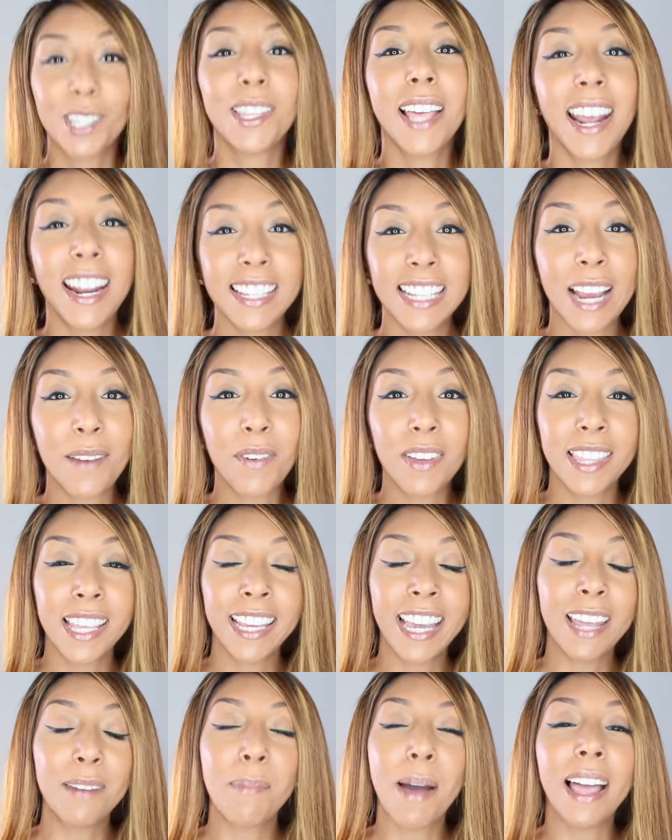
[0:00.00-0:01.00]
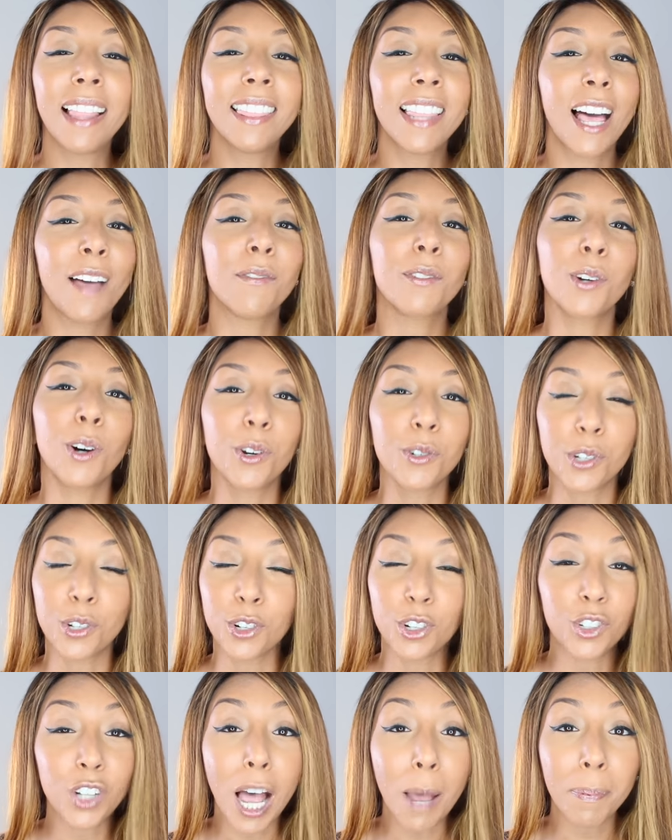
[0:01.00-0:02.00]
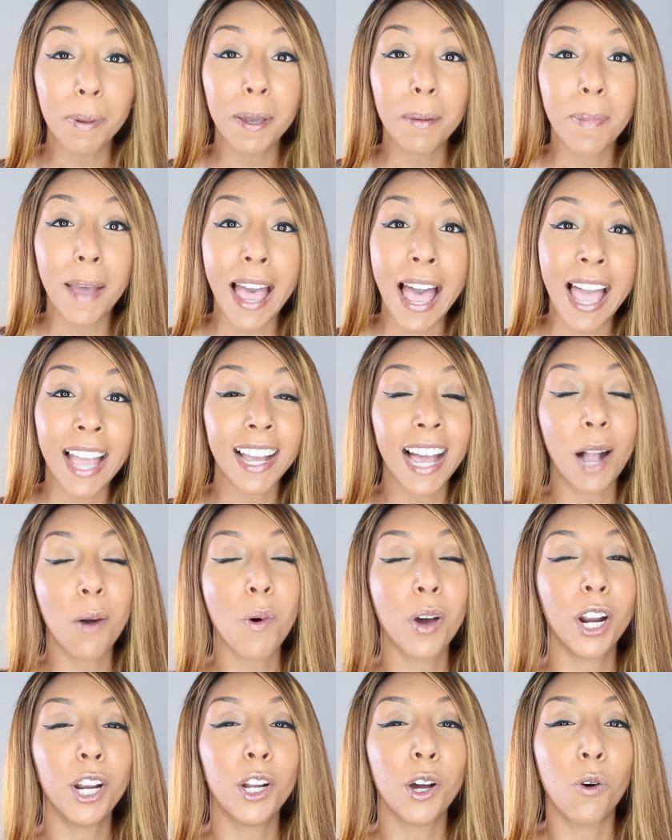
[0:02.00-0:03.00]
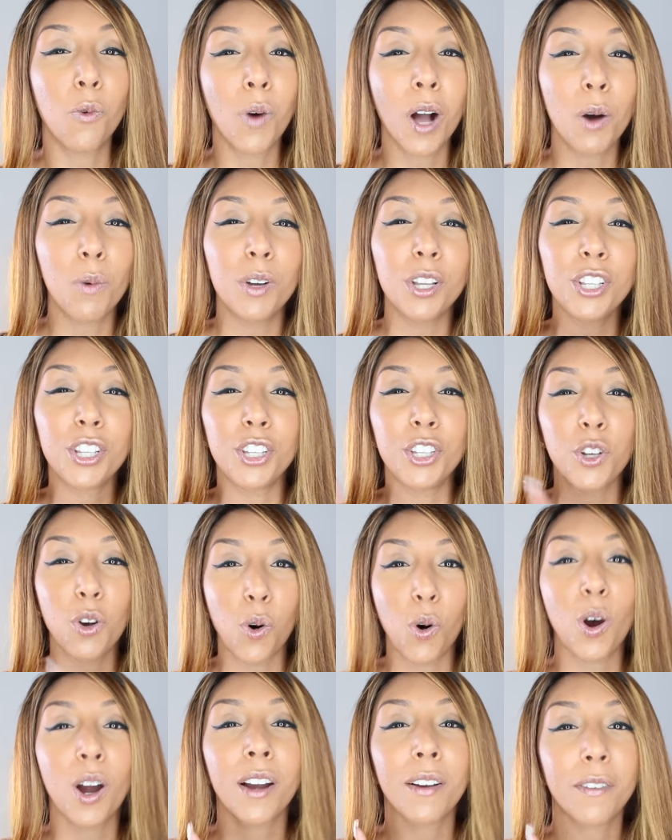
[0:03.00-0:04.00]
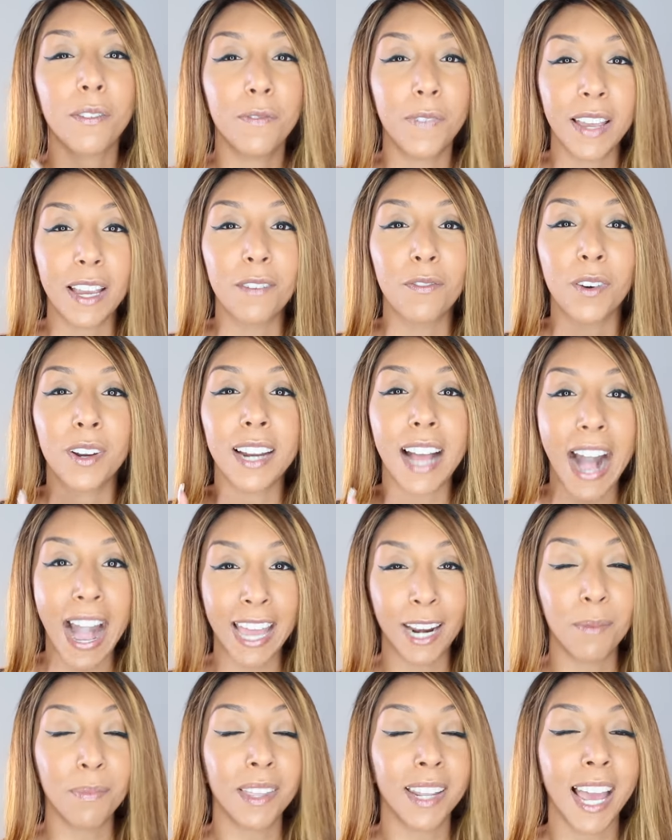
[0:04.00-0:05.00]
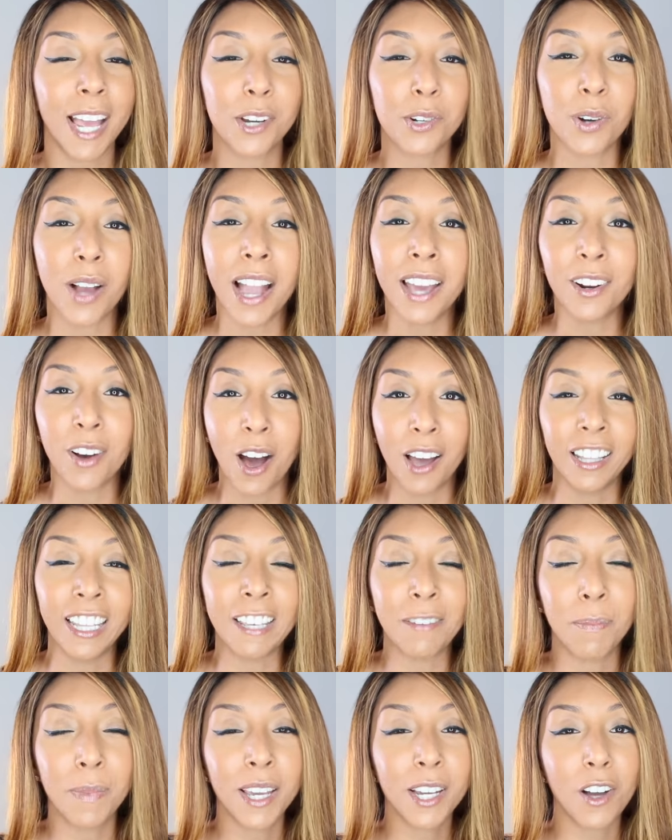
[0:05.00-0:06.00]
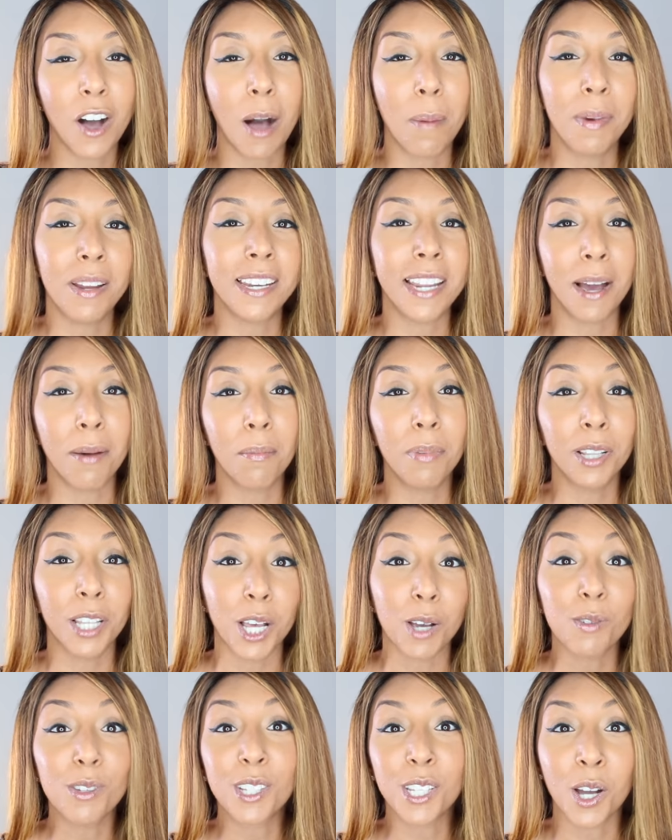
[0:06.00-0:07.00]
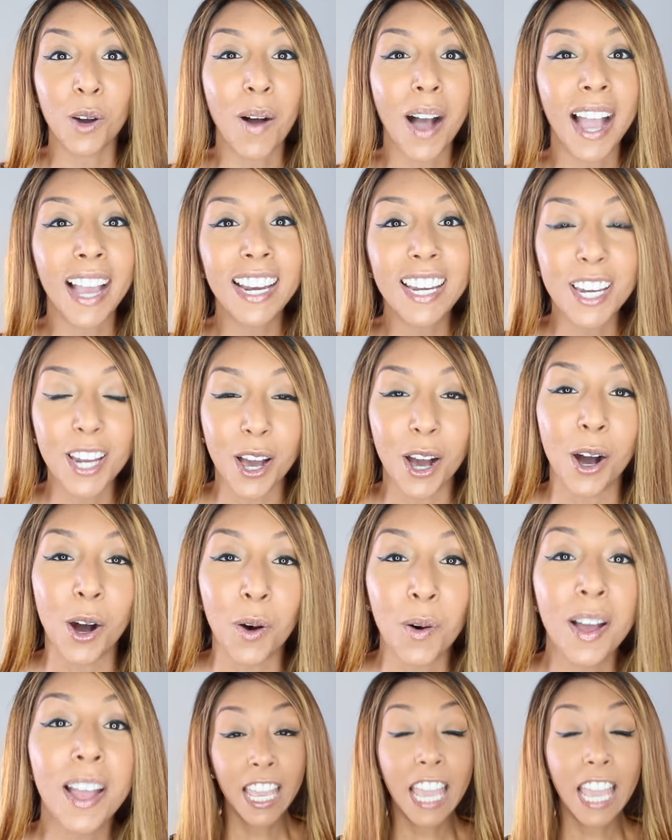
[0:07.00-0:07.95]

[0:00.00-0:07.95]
So that is everything in my love culture shopping bag. I wanna know what was your favorite item that I tried on? Leave me a comment down below so I know.